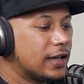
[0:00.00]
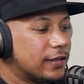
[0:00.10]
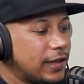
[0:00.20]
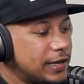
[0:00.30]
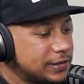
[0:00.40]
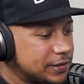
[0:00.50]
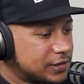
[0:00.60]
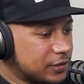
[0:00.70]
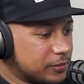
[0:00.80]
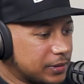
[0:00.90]
Ladies and
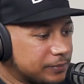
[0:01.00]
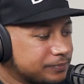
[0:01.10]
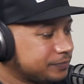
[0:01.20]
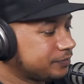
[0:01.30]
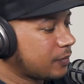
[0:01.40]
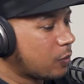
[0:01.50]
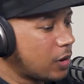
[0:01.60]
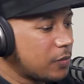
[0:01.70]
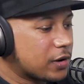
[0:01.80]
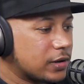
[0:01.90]
gentlemen,
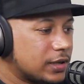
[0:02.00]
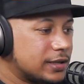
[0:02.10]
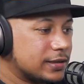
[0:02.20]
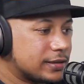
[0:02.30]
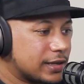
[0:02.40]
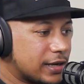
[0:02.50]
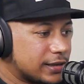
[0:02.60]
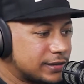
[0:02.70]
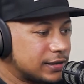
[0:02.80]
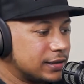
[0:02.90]
what we're going to
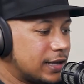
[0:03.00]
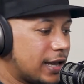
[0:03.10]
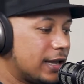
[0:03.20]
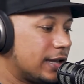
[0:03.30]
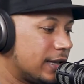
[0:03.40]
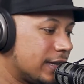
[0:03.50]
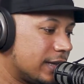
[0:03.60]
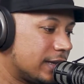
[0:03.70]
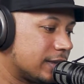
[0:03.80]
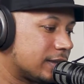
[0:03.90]
discuss today
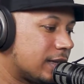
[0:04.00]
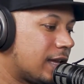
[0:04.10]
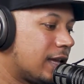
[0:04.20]
is